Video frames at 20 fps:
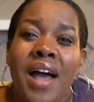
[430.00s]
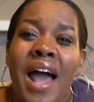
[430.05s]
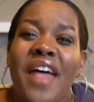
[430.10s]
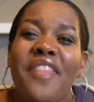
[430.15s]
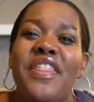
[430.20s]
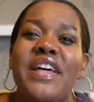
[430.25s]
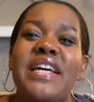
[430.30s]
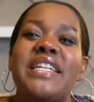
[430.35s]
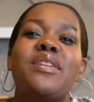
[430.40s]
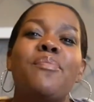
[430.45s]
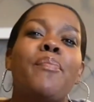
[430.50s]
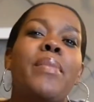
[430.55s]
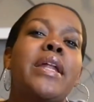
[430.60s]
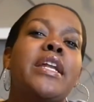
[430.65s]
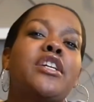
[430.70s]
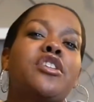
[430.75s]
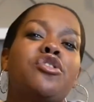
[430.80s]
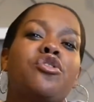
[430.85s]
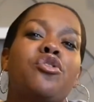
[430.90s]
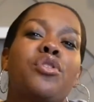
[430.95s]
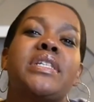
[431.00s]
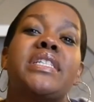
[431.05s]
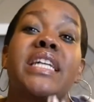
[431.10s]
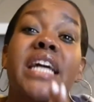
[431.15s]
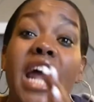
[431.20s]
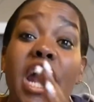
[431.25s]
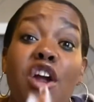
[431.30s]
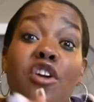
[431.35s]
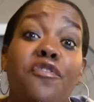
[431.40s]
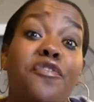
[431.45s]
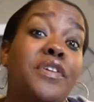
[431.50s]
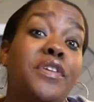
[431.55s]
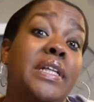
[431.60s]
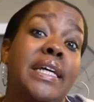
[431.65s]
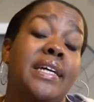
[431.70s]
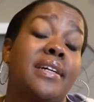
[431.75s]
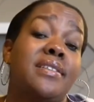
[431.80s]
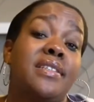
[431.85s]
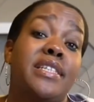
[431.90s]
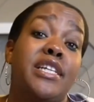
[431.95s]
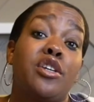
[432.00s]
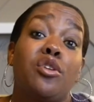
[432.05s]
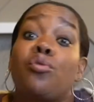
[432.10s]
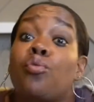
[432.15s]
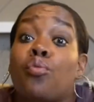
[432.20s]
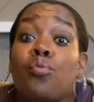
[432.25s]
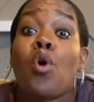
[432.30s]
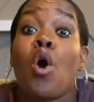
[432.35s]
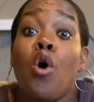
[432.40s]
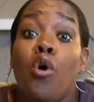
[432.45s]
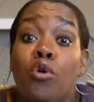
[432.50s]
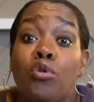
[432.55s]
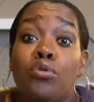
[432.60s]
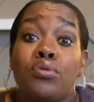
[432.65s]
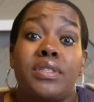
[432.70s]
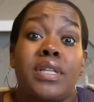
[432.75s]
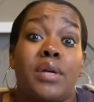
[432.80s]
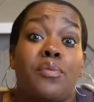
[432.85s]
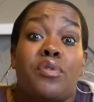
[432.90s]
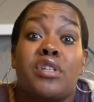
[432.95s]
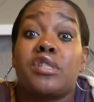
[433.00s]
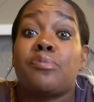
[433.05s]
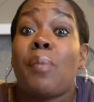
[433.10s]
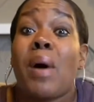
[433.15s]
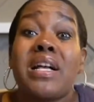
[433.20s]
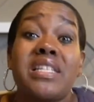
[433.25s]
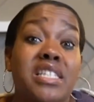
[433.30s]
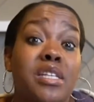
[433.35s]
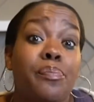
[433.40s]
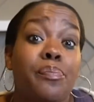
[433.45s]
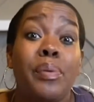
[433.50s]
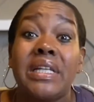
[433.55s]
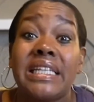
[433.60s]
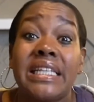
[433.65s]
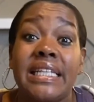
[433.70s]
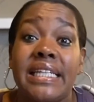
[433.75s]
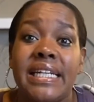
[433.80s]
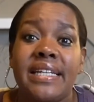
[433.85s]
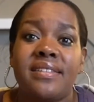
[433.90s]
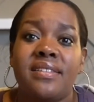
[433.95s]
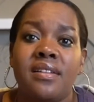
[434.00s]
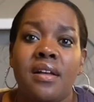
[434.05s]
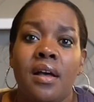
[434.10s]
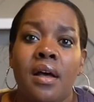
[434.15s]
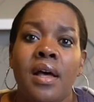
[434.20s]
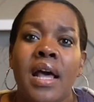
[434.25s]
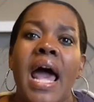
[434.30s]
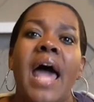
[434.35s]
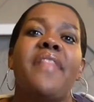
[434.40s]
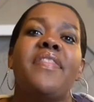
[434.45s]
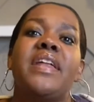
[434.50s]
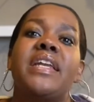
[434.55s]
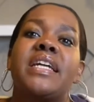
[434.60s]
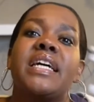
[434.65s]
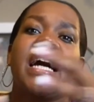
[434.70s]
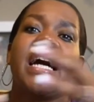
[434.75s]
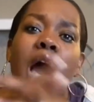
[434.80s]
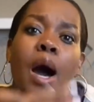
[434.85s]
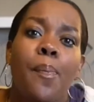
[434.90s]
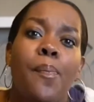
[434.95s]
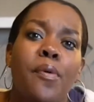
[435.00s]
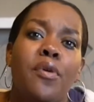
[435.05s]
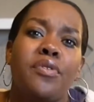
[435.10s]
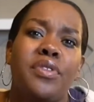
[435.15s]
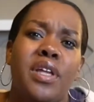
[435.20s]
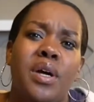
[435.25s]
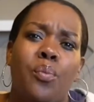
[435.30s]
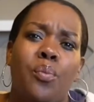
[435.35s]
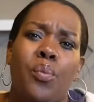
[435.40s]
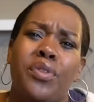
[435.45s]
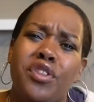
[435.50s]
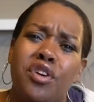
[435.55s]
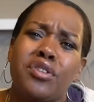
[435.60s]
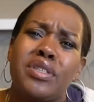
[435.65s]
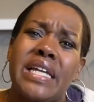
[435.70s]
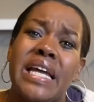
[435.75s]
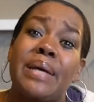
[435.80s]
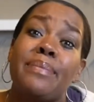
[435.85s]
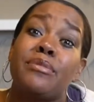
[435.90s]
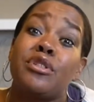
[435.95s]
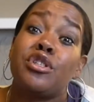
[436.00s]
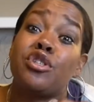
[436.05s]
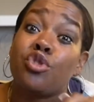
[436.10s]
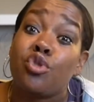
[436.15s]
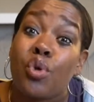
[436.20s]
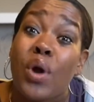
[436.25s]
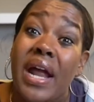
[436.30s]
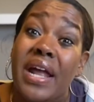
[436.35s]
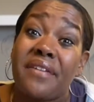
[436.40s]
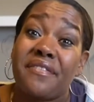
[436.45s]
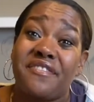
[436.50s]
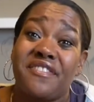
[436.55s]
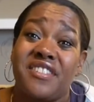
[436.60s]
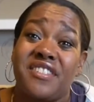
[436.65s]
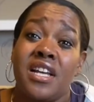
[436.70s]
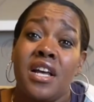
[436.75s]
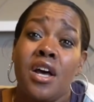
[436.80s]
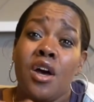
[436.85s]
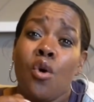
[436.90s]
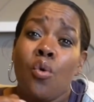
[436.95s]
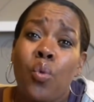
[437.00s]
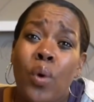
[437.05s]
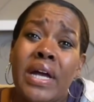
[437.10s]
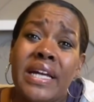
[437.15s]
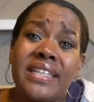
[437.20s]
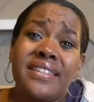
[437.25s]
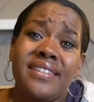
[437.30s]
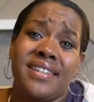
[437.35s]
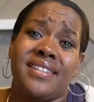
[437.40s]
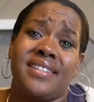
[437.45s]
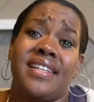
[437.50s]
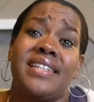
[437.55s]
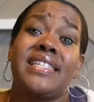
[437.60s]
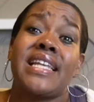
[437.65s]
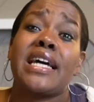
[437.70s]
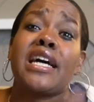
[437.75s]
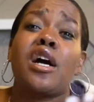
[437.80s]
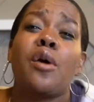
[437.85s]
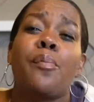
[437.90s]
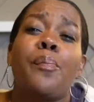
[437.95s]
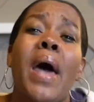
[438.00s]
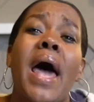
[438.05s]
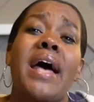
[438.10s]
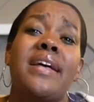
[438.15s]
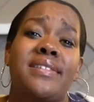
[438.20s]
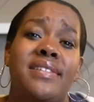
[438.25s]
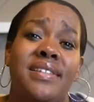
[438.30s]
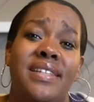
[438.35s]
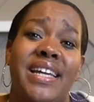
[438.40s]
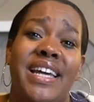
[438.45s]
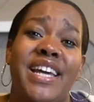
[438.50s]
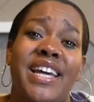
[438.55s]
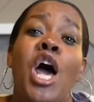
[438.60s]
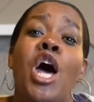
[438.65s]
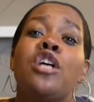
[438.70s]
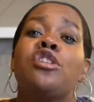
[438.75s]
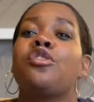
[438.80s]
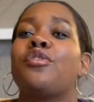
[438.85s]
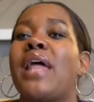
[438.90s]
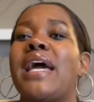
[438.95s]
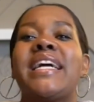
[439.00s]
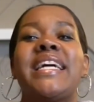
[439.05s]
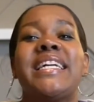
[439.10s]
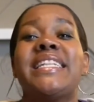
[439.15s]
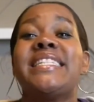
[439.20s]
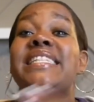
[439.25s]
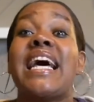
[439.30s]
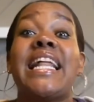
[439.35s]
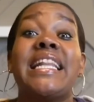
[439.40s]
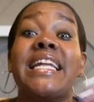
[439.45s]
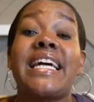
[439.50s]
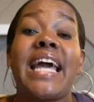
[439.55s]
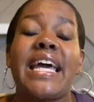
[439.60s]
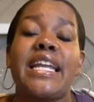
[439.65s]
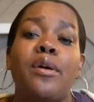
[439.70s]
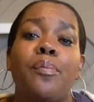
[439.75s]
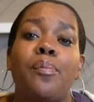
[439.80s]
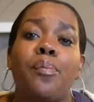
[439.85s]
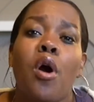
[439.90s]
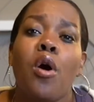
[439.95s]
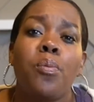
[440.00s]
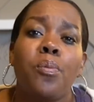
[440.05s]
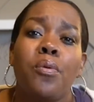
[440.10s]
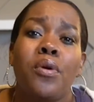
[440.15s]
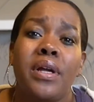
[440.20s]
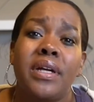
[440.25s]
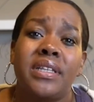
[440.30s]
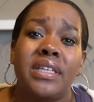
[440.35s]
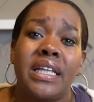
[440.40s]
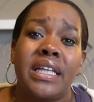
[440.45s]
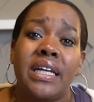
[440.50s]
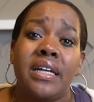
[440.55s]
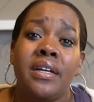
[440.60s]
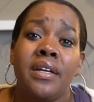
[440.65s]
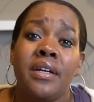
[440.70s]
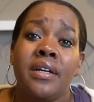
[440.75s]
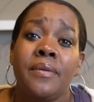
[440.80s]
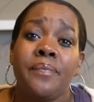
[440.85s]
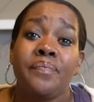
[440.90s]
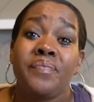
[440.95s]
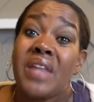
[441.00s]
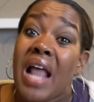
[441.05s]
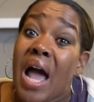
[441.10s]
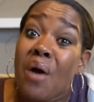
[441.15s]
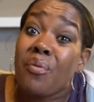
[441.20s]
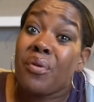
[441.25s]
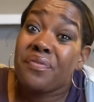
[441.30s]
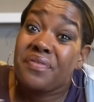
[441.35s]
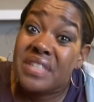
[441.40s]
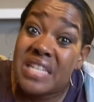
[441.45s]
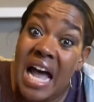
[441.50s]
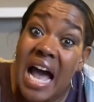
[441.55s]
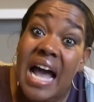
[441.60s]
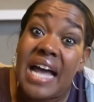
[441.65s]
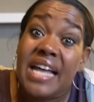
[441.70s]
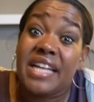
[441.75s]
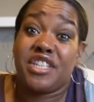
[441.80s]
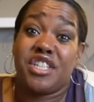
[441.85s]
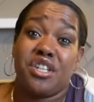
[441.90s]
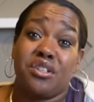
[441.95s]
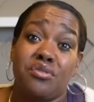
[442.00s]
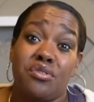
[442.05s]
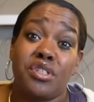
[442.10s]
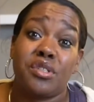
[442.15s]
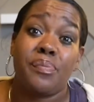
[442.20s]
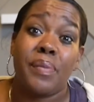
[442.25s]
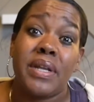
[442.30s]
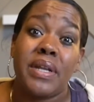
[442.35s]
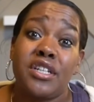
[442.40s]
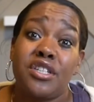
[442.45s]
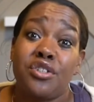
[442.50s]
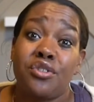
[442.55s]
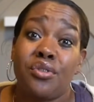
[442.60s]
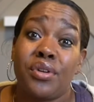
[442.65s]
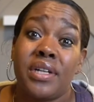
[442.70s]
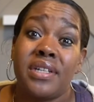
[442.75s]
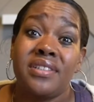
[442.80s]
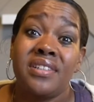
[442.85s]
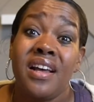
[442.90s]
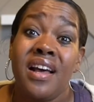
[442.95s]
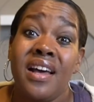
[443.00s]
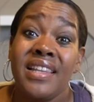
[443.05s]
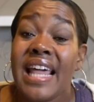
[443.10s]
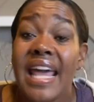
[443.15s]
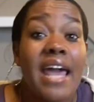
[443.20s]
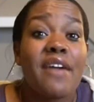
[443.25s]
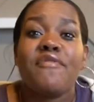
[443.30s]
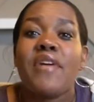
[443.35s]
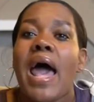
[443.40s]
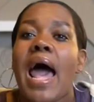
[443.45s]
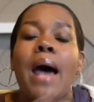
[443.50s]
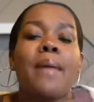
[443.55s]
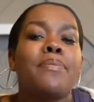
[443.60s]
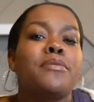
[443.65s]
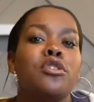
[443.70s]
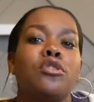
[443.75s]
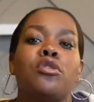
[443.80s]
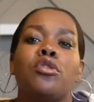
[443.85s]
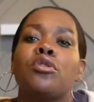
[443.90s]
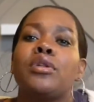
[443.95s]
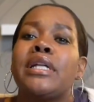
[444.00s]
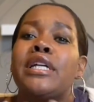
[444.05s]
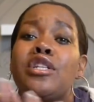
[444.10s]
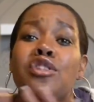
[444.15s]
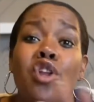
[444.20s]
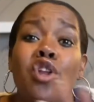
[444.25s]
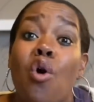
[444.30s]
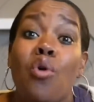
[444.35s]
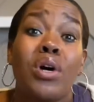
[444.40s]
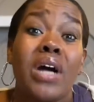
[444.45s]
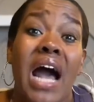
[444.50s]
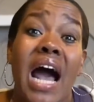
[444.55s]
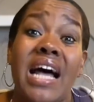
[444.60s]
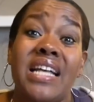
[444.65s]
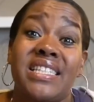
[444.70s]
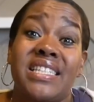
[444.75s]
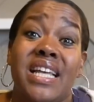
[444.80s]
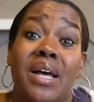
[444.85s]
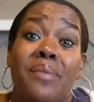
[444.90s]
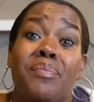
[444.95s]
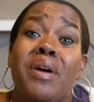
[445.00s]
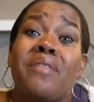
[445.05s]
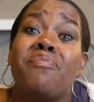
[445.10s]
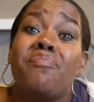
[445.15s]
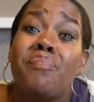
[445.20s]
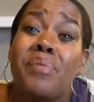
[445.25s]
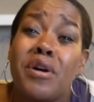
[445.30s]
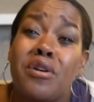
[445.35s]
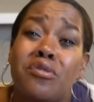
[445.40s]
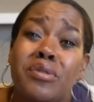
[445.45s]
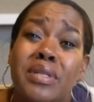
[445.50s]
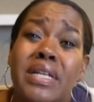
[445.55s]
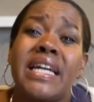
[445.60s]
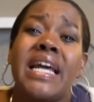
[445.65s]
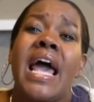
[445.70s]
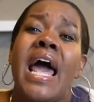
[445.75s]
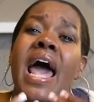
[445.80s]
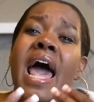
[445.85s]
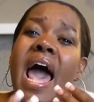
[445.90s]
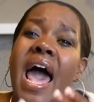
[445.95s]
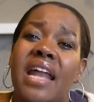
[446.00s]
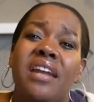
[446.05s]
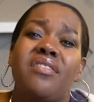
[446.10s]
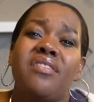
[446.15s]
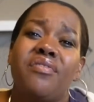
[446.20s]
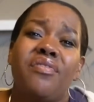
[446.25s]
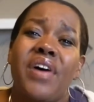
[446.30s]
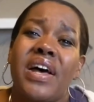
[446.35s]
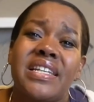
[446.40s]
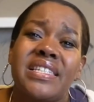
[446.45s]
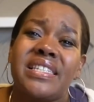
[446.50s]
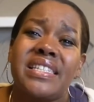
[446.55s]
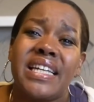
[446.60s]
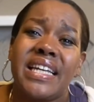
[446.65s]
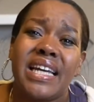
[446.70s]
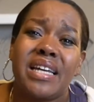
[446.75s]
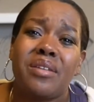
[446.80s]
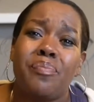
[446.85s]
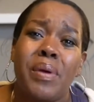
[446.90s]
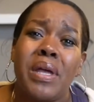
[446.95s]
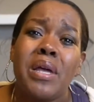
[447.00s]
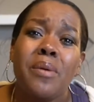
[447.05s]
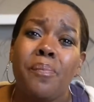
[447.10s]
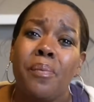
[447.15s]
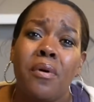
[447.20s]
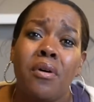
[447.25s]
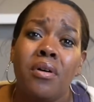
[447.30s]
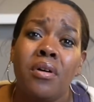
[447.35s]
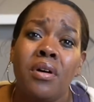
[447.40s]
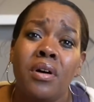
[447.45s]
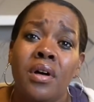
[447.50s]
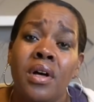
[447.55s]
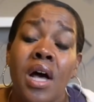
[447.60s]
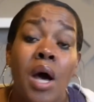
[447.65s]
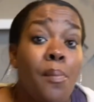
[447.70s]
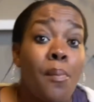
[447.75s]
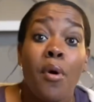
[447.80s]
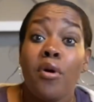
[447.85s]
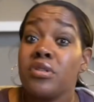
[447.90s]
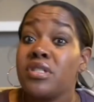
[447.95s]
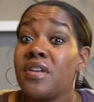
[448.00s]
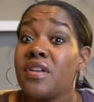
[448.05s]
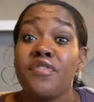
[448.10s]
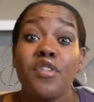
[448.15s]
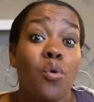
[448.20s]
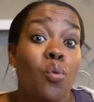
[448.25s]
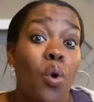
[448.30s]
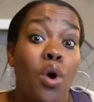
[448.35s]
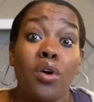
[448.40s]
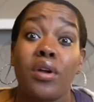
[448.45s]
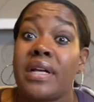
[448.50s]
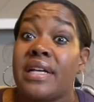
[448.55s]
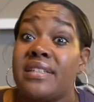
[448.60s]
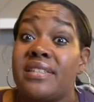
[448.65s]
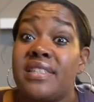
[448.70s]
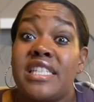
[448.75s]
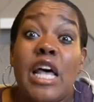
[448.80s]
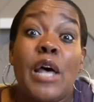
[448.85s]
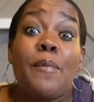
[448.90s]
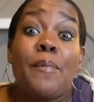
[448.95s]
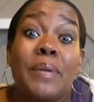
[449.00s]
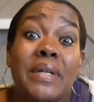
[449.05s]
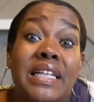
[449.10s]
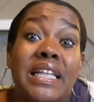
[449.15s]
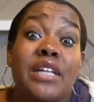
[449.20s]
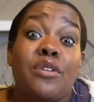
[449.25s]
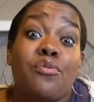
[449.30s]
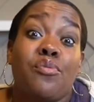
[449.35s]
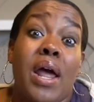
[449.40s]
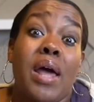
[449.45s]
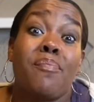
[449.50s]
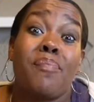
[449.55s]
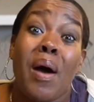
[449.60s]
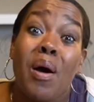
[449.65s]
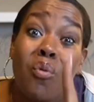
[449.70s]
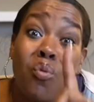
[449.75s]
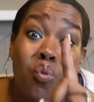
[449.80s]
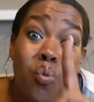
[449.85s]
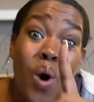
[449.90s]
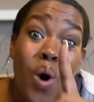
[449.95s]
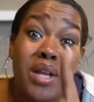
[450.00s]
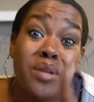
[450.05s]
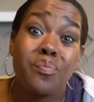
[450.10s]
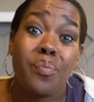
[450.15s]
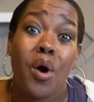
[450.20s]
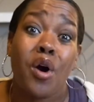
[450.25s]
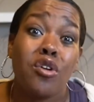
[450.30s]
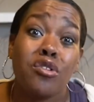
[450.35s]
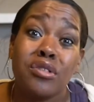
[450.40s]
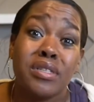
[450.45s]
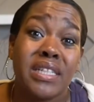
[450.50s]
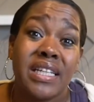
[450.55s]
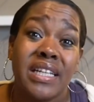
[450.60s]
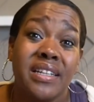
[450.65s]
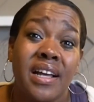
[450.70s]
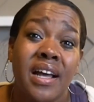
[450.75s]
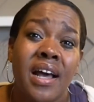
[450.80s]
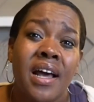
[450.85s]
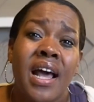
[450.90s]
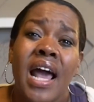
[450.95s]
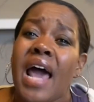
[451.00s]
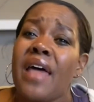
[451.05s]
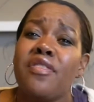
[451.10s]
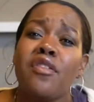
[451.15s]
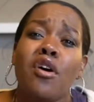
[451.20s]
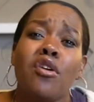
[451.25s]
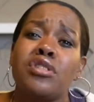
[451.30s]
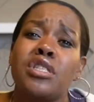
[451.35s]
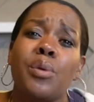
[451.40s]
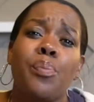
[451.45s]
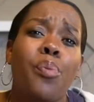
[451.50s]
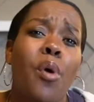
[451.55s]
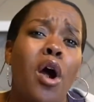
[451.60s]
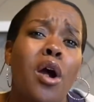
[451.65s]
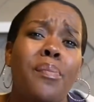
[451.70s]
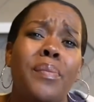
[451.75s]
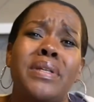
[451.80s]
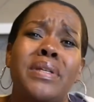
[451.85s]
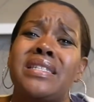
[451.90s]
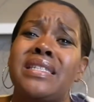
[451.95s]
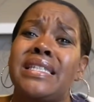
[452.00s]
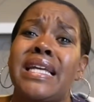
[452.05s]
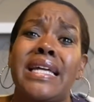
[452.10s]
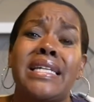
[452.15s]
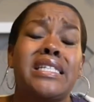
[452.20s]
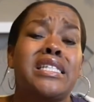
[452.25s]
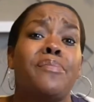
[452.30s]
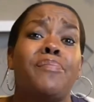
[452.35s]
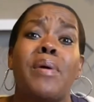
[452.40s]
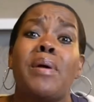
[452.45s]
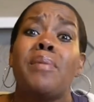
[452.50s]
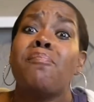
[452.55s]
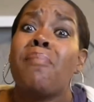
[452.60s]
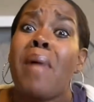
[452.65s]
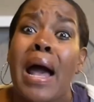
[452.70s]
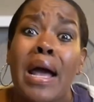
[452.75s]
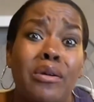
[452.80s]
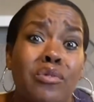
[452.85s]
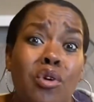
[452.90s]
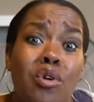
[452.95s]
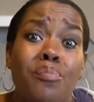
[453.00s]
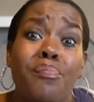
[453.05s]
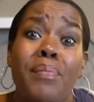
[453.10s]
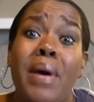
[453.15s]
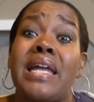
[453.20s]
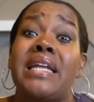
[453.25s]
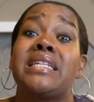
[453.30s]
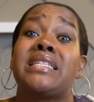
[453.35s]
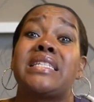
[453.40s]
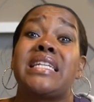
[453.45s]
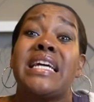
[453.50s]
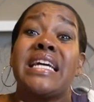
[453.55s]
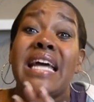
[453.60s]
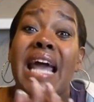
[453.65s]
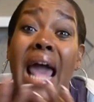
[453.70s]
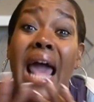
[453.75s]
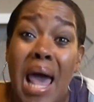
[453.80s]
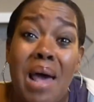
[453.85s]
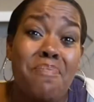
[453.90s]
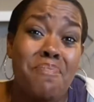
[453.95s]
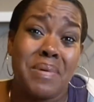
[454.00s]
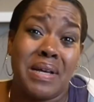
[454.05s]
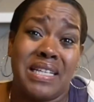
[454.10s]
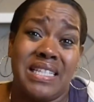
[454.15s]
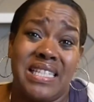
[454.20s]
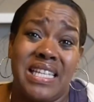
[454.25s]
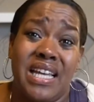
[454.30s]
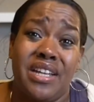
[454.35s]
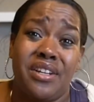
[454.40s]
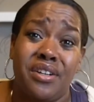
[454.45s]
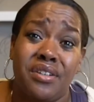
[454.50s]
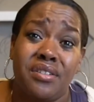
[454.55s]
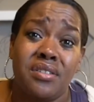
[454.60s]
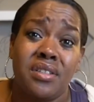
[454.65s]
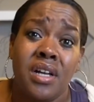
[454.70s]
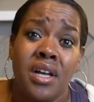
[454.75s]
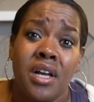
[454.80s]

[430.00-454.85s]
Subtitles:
These ministries carefully consider roles and responsibilities and then couple them with their team's strengths, weaknesses, and capacity so they can delegate appropriately. Now, with dying children's ministries, they have absolutely no concept of building and investing in people. Most of the work is typically ran by one person, and those departments tend to be micromanaging epic centers.